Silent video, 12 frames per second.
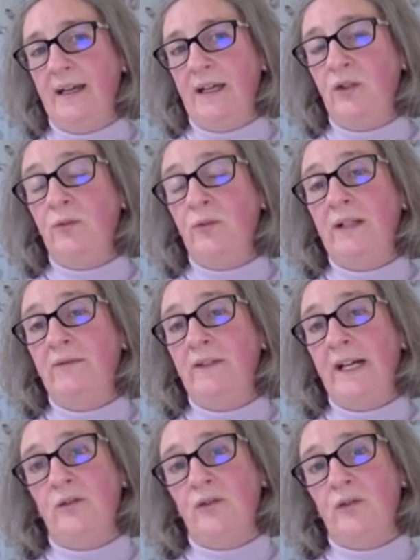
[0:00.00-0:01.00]
you will
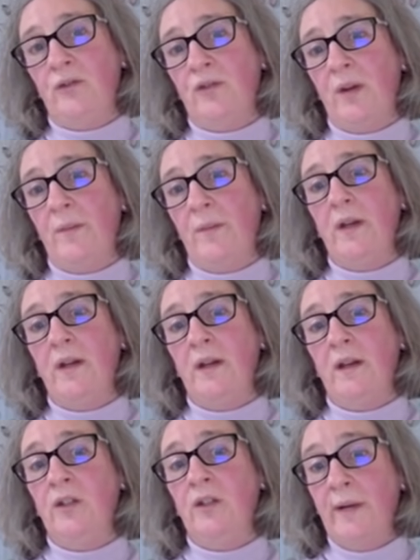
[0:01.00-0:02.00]
find also some
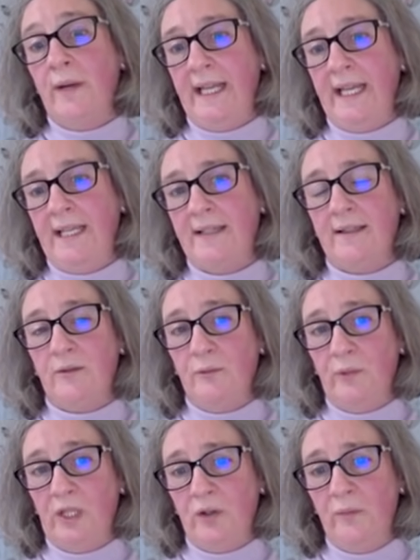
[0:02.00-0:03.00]
Q&As,
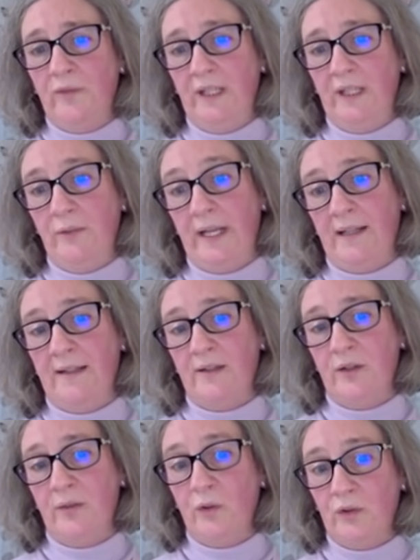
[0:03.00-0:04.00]
which hopefully will
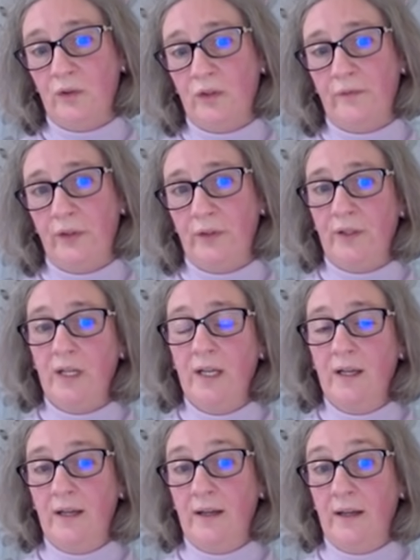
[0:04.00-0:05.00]
answer most of your
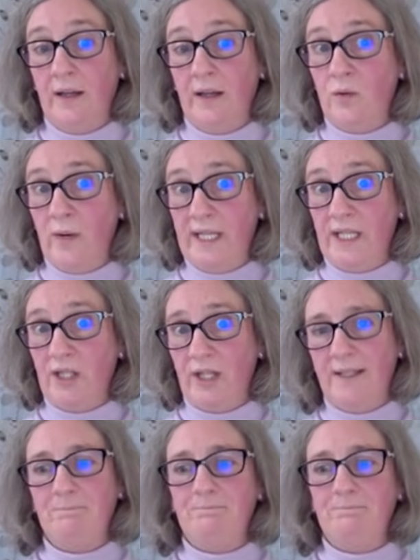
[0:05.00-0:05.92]
questions.